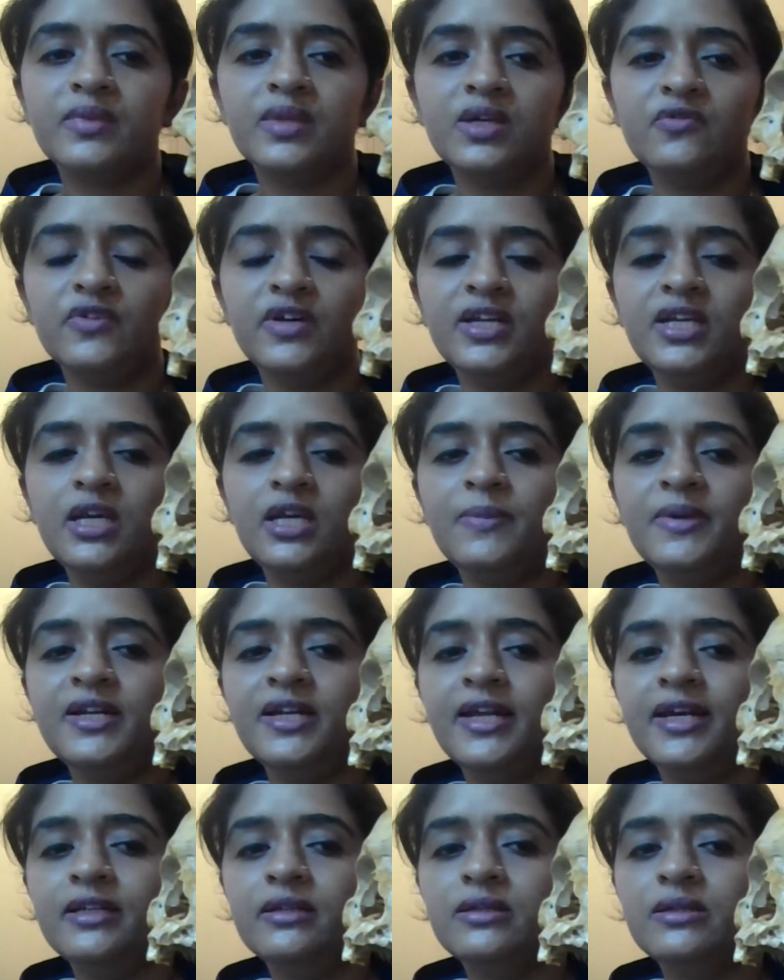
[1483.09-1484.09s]
If I keep it
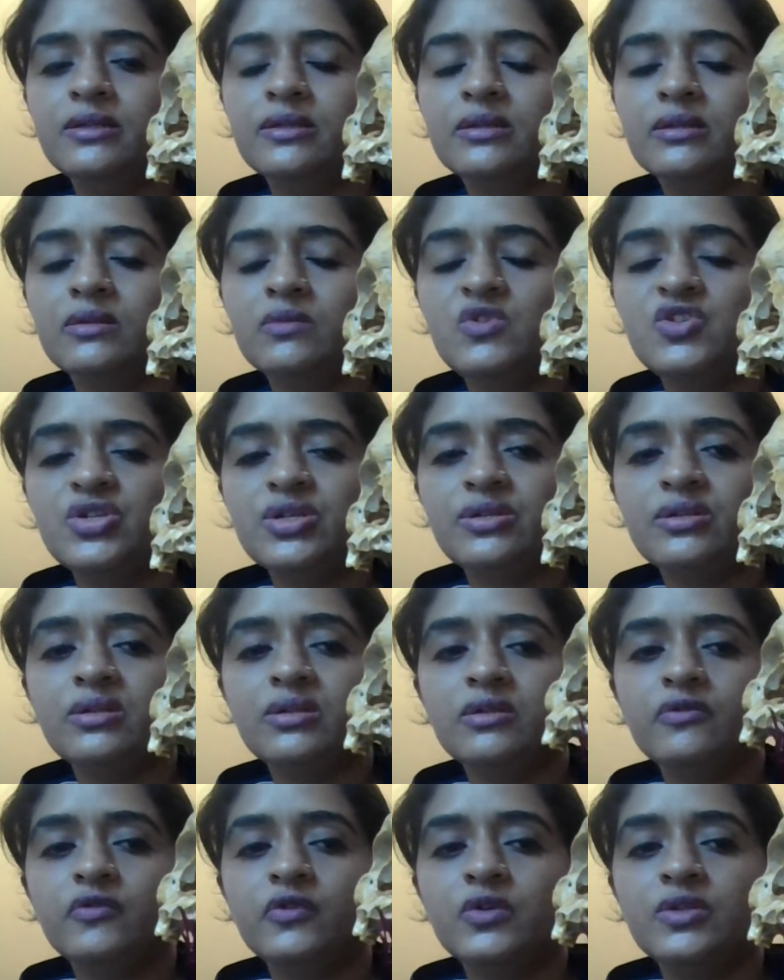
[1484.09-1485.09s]
like this, which is
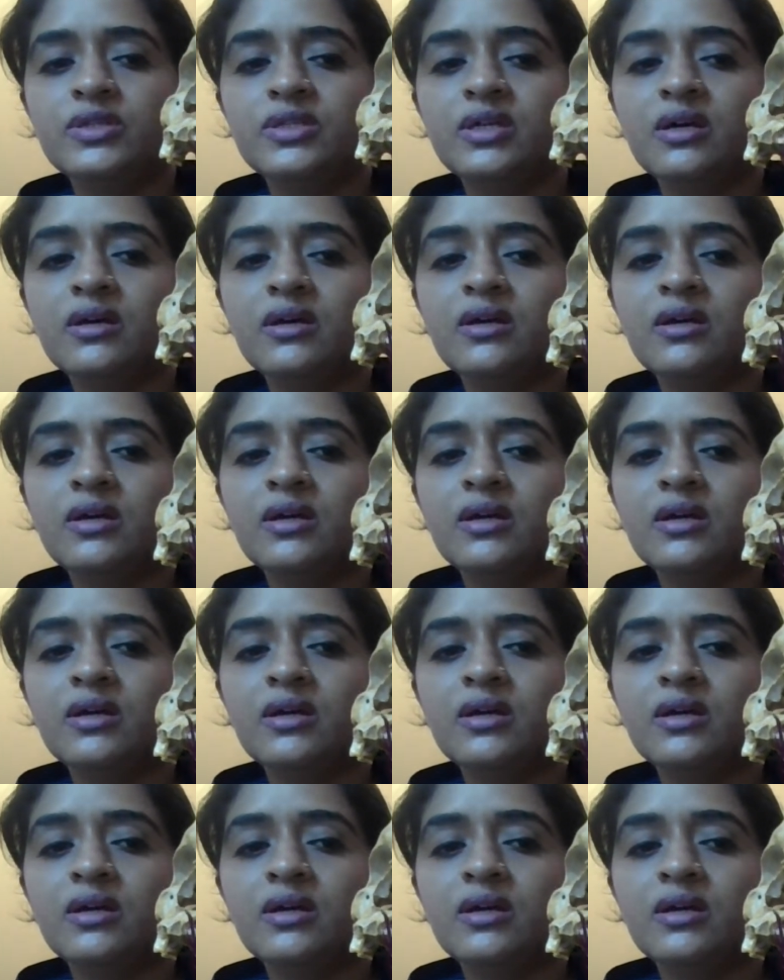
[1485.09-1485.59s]
this fossa?